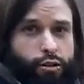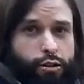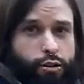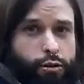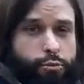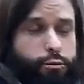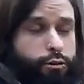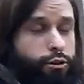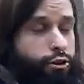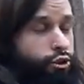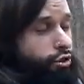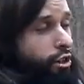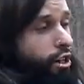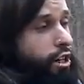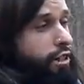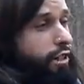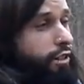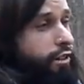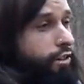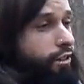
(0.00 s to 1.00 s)
And I'm gonna
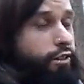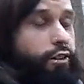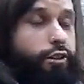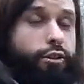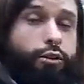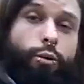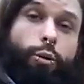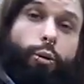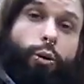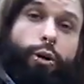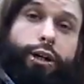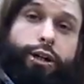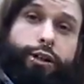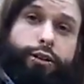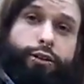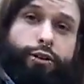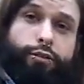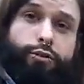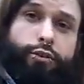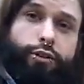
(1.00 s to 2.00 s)
try not to get
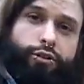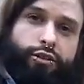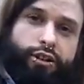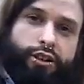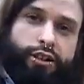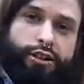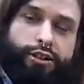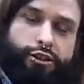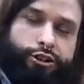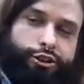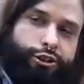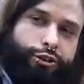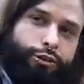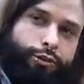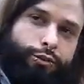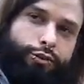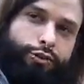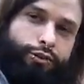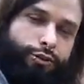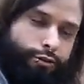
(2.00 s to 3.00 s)
annoyed if there's any
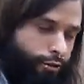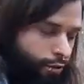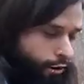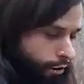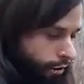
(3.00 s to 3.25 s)
issues.